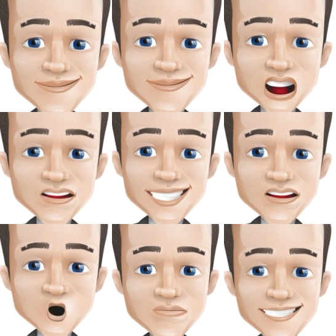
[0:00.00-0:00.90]
But in
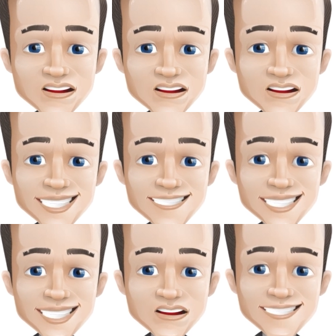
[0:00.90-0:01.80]
normal
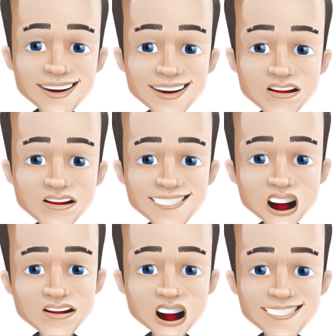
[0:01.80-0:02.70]
circumstances, trading is
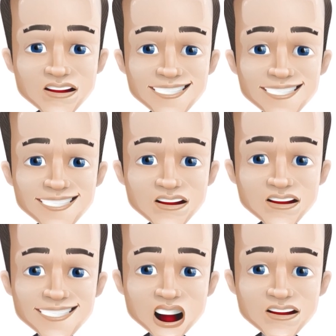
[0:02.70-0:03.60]
fairly consistent and
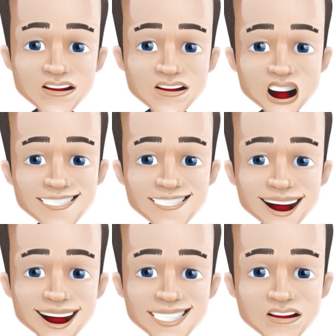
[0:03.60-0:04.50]
can allow for
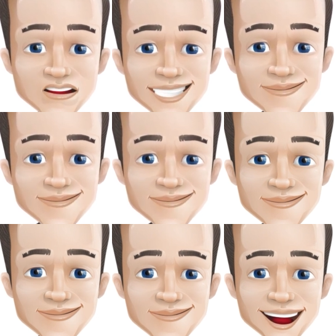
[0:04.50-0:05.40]
steady profits.
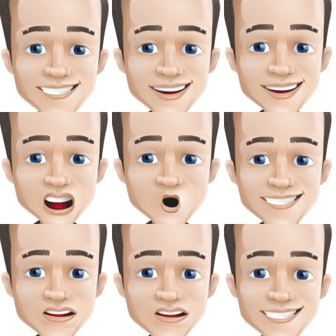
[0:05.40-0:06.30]
That's because
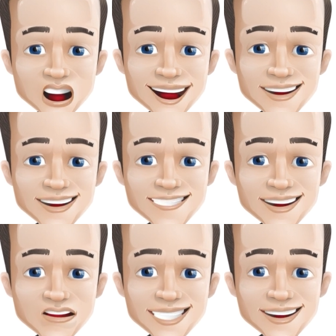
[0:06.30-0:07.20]
the spread between
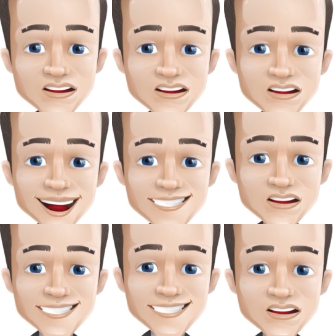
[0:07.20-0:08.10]
the bid and ask
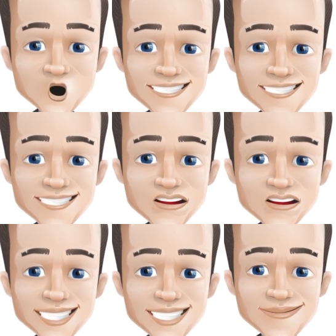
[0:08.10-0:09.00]
is also
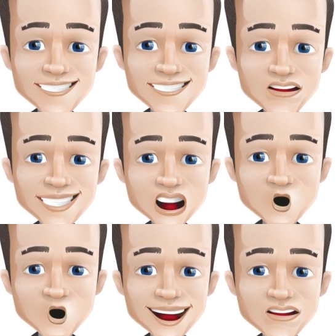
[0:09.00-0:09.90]
steady.
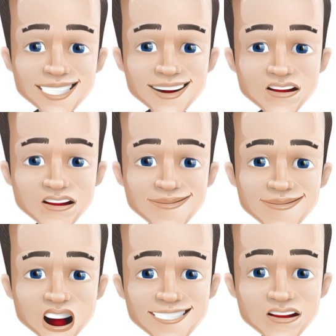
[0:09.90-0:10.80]
Supply and demand
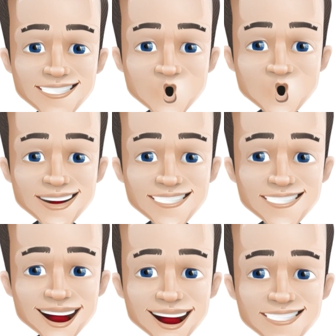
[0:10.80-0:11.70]
for securities
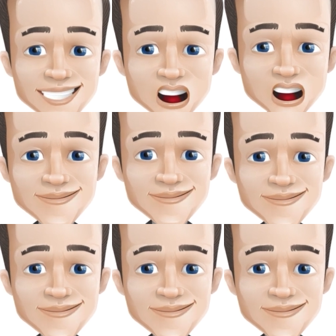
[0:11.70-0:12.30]
is balanced.